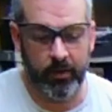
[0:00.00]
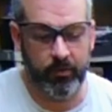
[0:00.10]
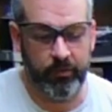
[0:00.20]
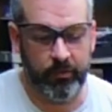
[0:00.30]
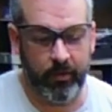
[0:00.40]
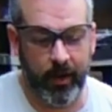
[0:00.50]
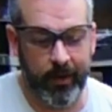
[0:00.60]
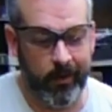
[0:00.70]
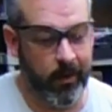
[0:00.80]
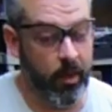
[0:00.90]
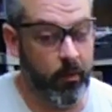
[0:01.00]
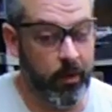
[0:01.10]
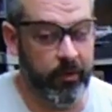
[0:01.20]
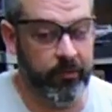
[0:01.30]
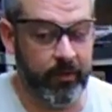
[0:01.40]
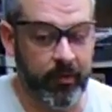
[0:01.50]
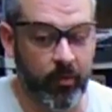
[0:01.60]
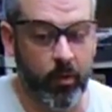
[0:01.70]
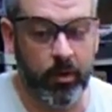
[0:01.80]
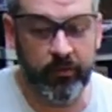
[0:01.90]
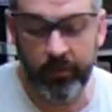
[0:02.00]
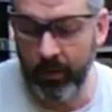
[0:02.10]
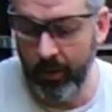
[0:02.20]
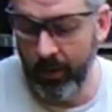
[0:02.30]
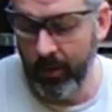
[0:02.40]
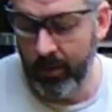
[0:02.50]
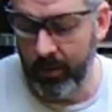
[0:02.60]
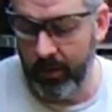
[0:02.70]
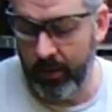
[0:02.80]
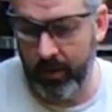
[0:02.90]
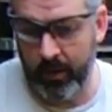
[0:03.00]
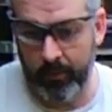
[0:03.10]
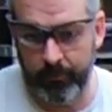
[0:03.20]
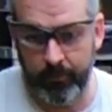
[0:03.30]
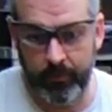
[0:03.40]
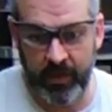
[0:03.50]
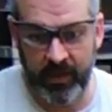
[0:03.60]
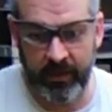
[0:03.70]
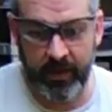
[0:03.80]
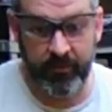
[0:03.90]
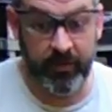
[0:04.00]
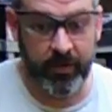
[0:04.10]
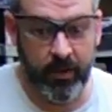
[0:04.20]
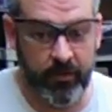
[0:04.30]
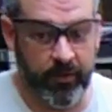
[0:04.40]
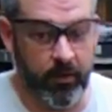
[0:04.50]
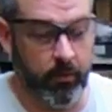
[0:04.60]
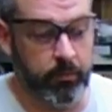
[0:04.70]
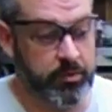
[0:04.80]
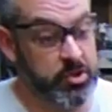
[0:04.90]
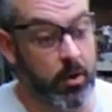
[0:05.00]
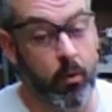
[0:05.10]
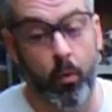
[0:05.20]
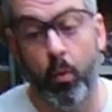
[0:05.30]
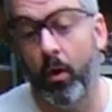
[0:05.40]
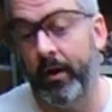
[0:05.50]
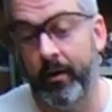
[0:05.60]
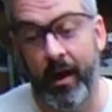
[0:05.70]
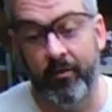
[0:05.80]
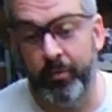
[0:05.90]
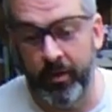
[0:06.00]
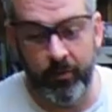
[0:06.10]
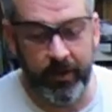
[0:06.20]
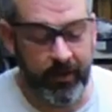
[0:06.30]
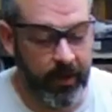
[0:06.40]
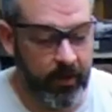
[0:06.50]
try another one and see if it works, and then if it does, I'll show what I've been doing to get it to